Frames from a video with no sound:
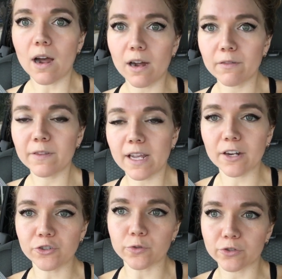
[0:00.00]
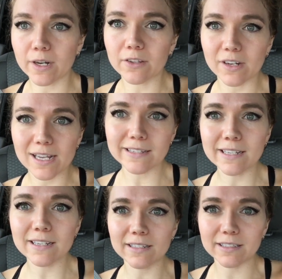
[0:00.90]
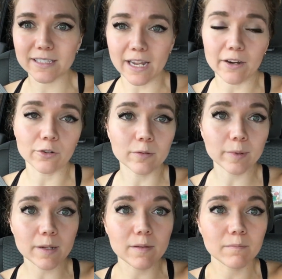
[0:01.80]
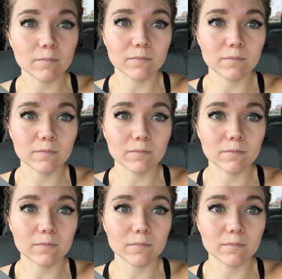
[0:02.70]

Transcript: of the actual trailer isn't terribly.